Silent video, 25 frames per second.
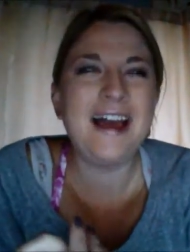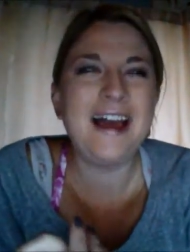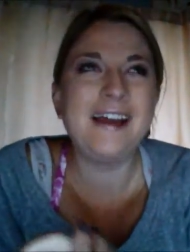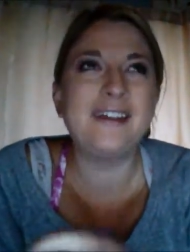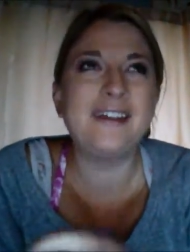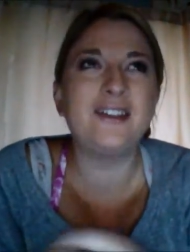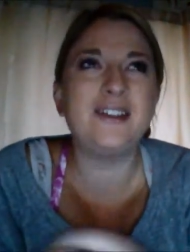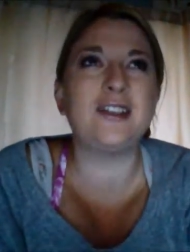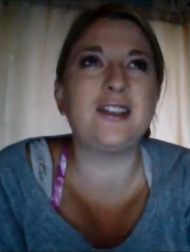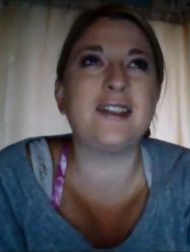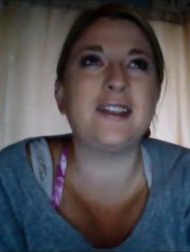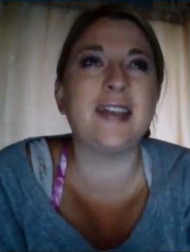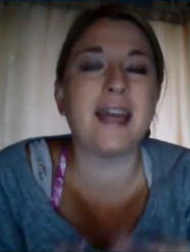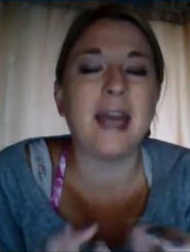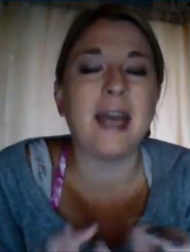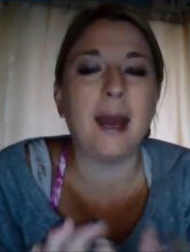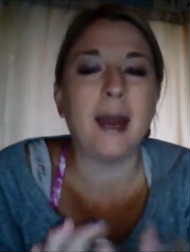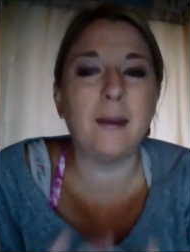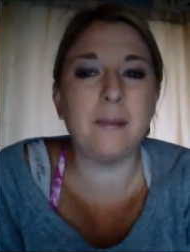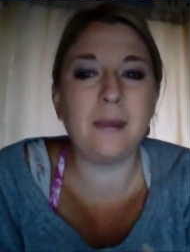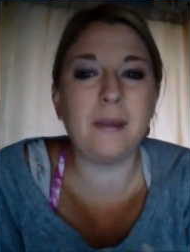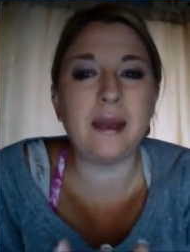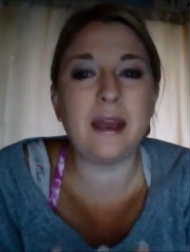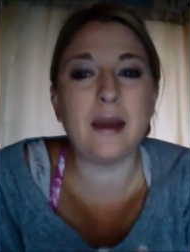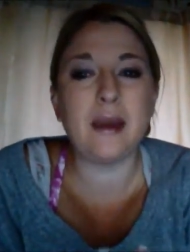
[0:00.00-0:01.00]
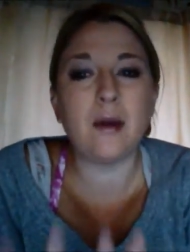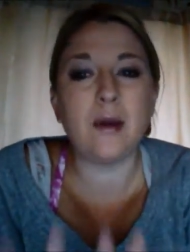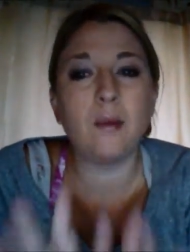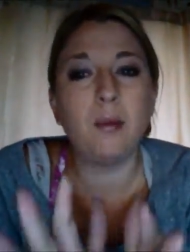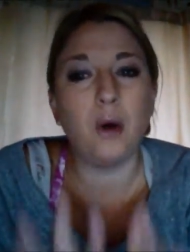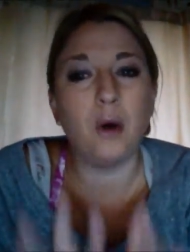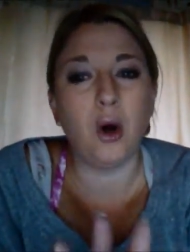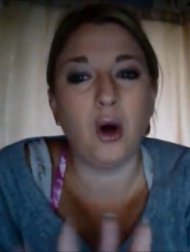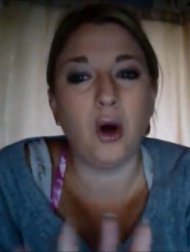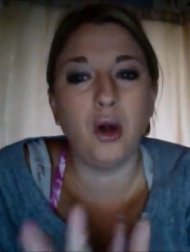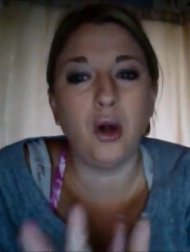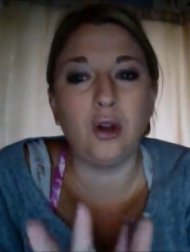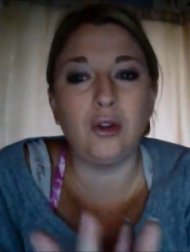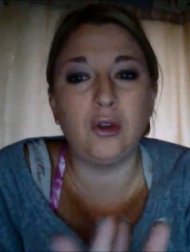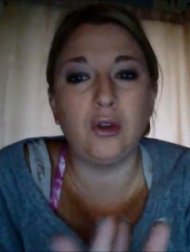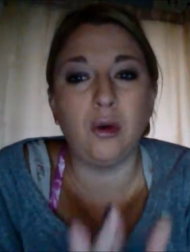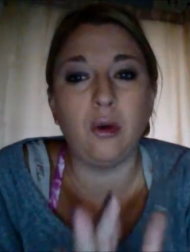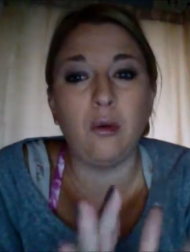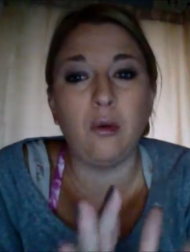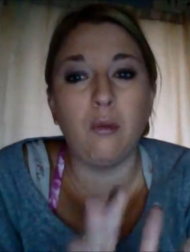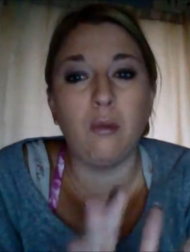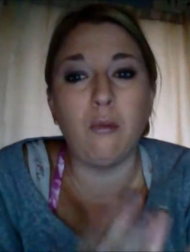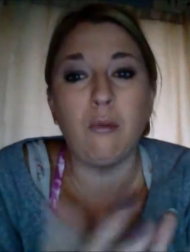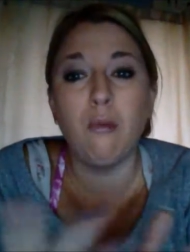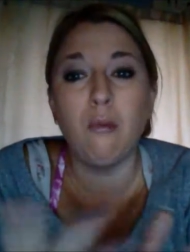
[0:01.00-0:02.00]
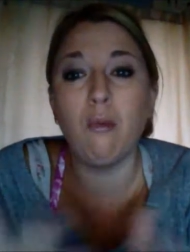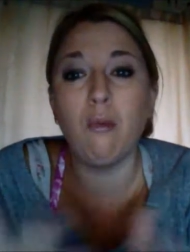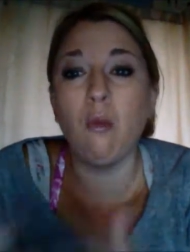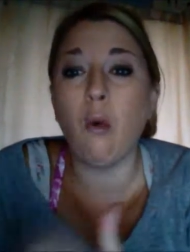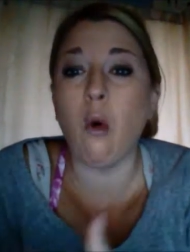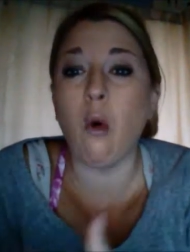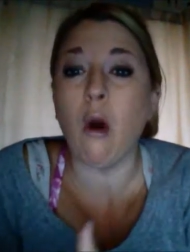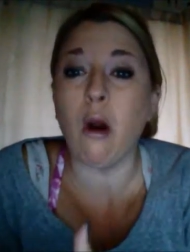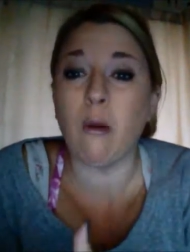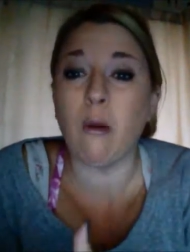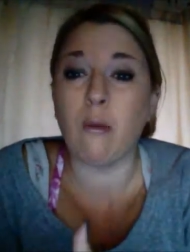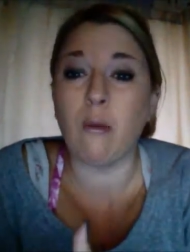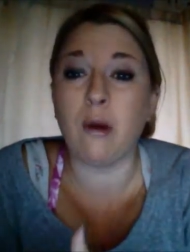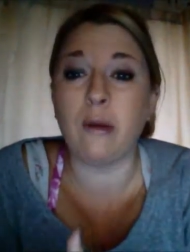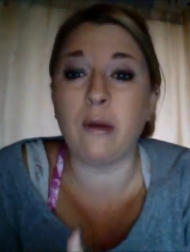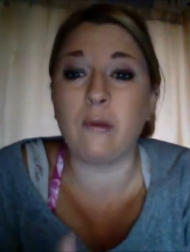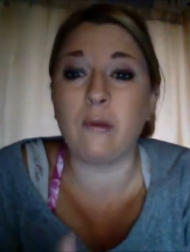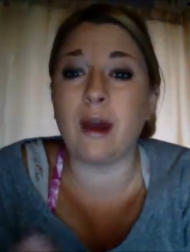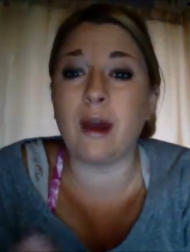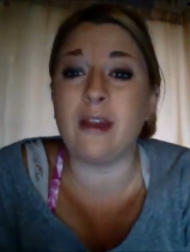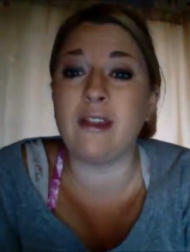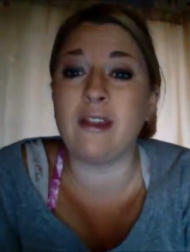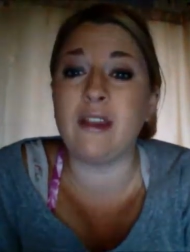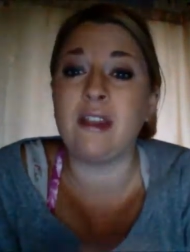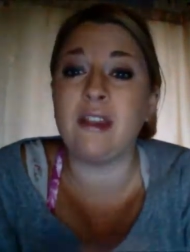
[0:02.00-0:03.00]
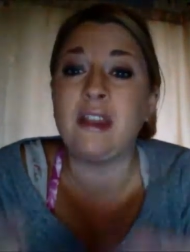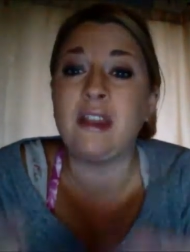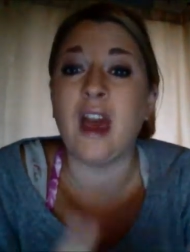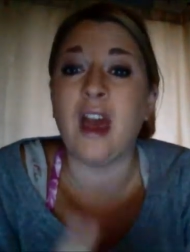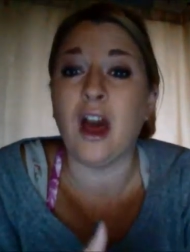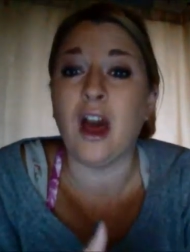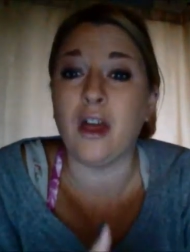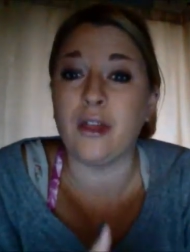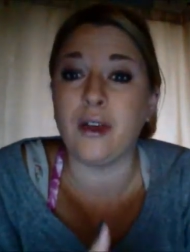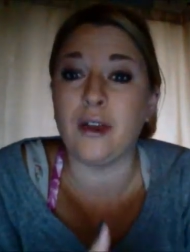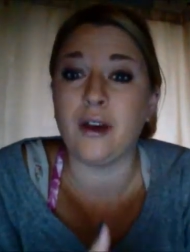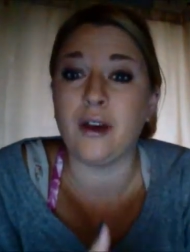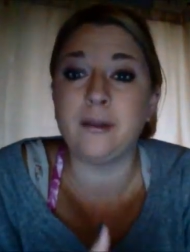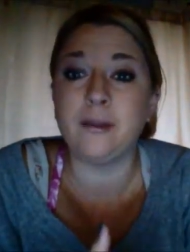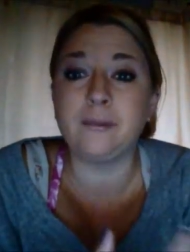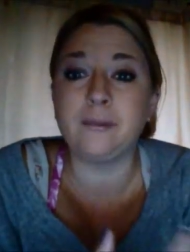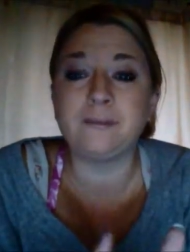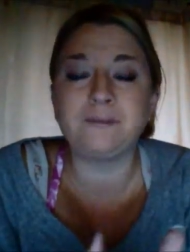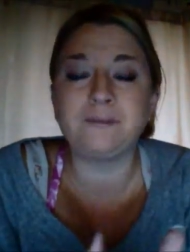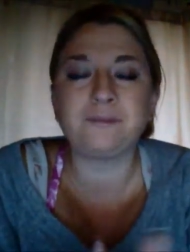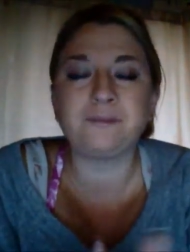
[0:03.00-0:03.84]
And she's like, I'm being pulled more one way than the other.